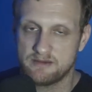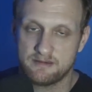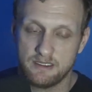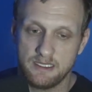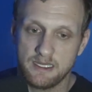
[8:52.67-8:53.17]

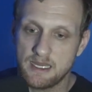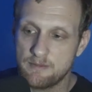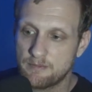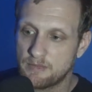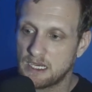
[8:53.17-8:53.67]
So you need to keep
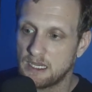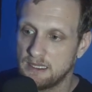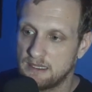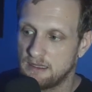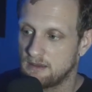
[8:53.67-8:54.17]
in
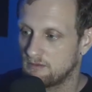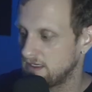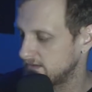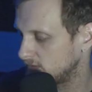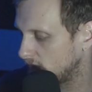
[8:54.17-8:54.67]
mind that the
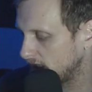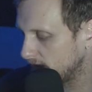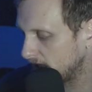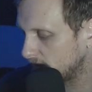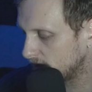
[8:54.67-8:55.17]
reason why you
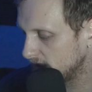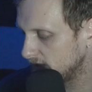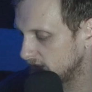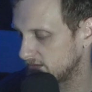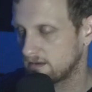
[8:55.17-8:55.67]
might want to do
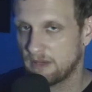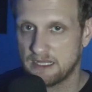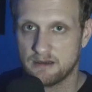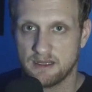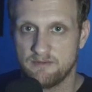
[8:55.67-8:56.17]
this, no
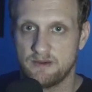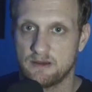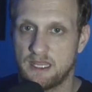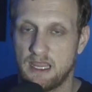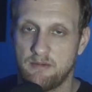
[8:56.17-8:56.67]
matter if you're
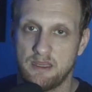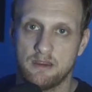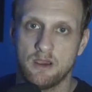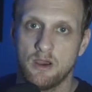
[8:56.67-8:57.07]
gaming